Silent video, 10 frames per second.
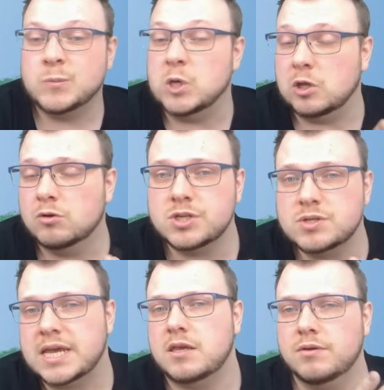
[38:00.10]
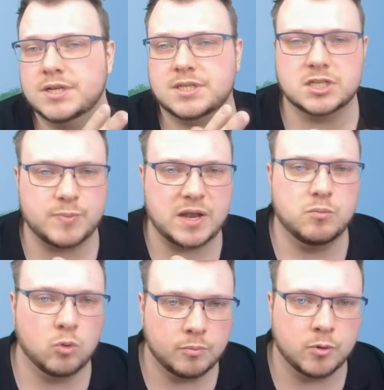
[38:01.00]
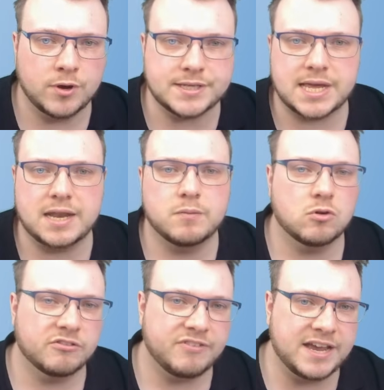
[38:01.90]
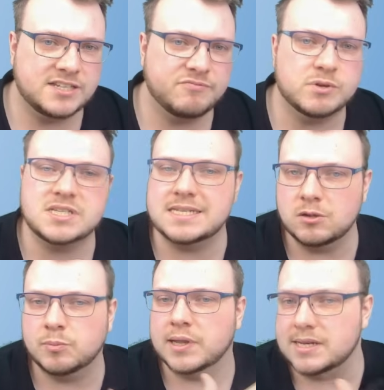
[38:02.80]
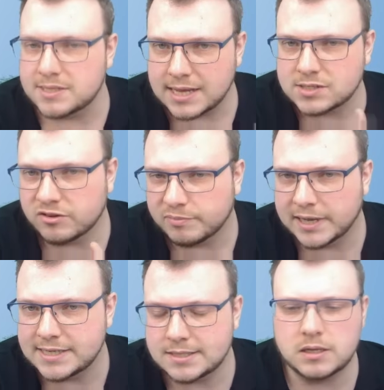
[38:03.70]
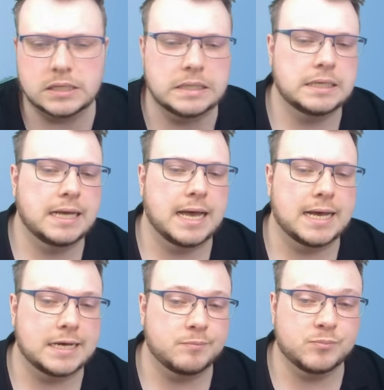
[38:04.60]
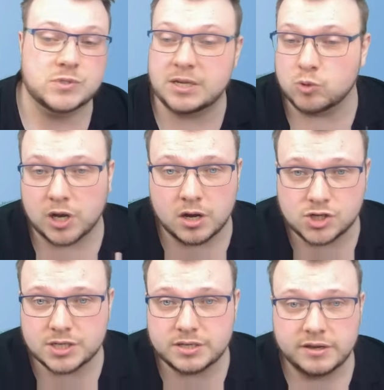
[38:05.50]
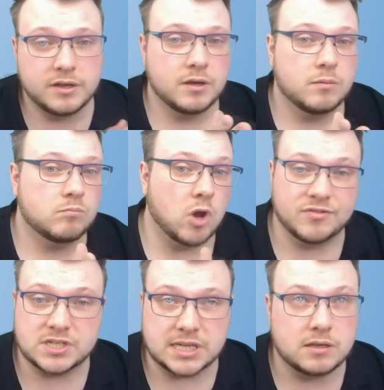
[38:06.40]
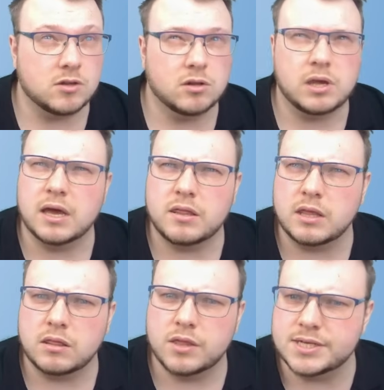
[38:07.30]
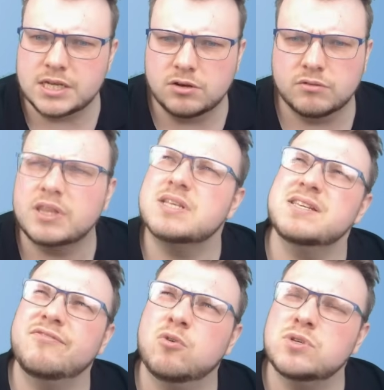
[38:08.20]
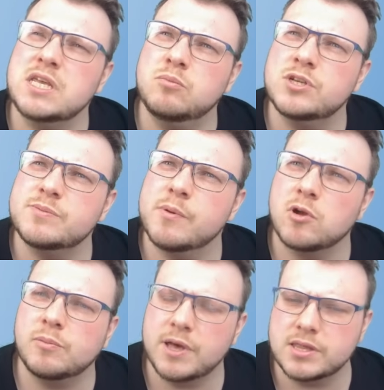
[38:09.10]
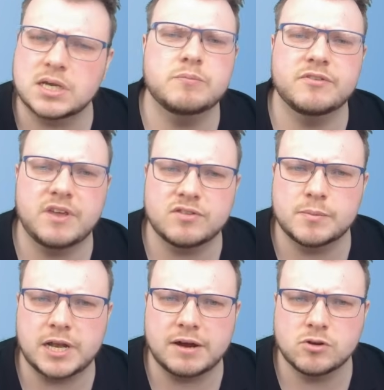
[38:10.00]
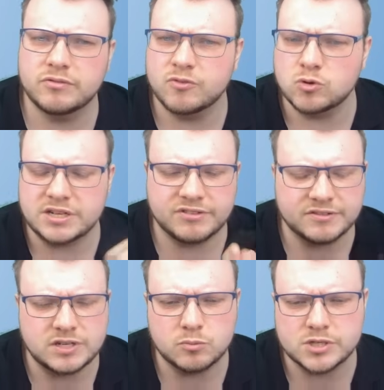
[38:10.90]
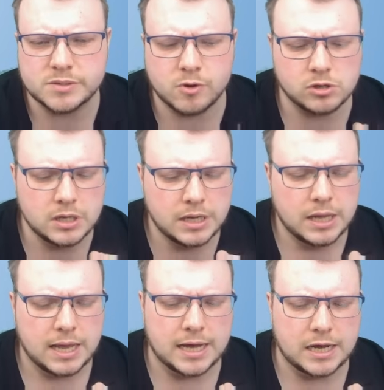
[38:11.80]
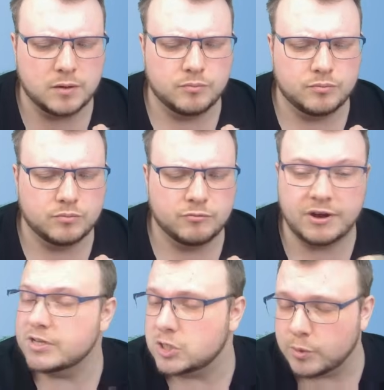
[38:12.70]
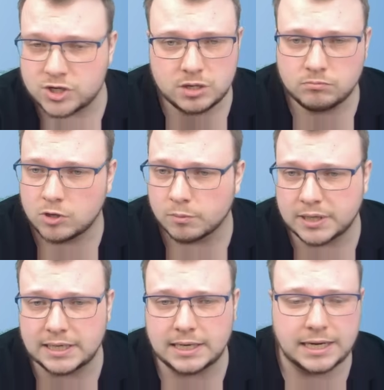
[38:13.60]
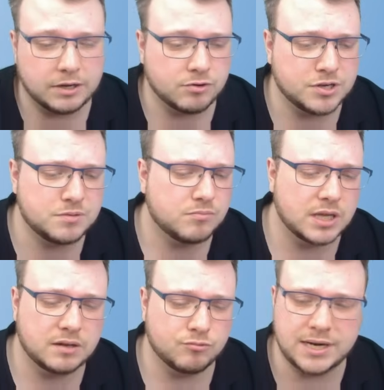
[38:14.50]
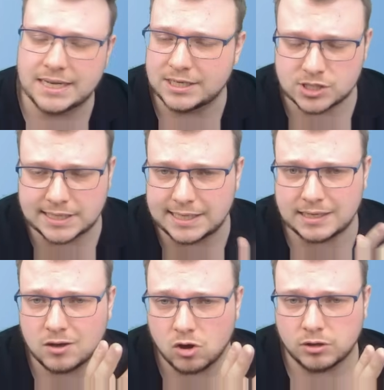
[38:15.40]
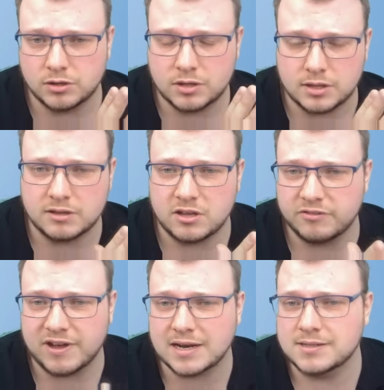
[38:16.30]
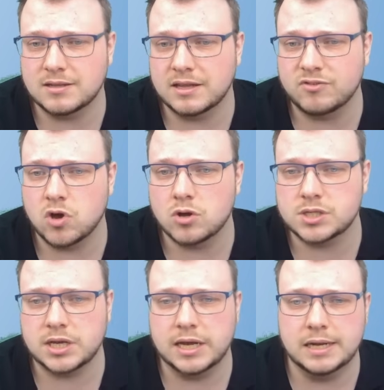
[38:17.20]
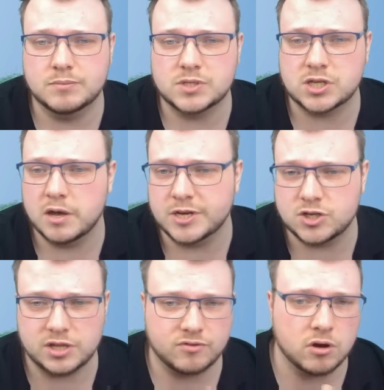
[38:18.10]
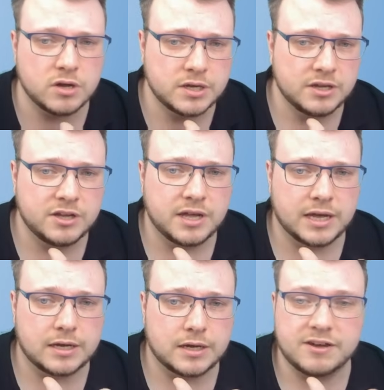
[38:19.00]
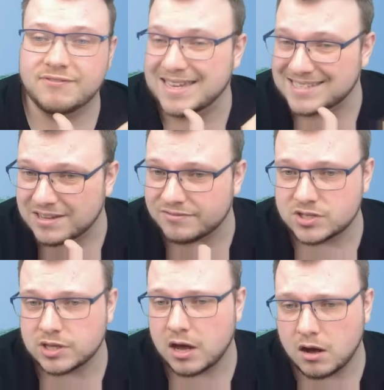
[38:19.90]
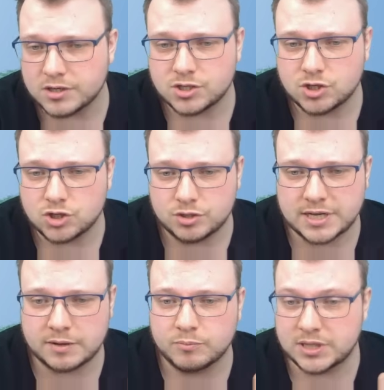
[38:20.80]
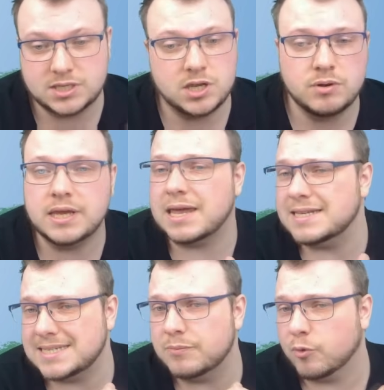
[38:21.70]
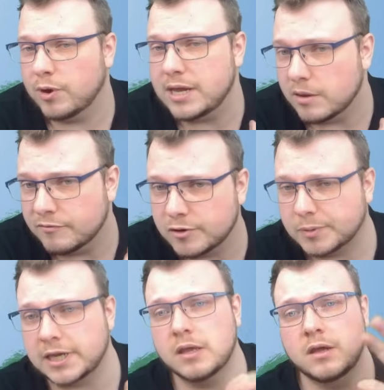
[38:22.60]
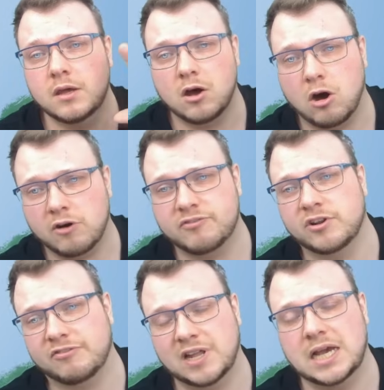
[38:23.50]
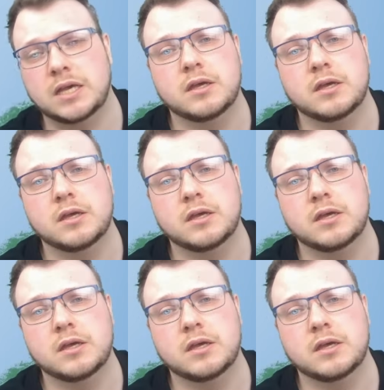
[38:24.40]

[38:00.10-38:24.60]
can also take units that spend more points and are more effective, but still play into that sort of playstyle. Deepwood Archers. Obviously, you're looking, I think, 13 or is it 14 points per model by the time you've given them an arrow? 14, 15 points a model. Very squishy, completely naked. They're really just leaning on the fact that they've got skirmish, they've got evasive, so they're hard to shoot at. But this unit can sit pretty comfortably off on a flank,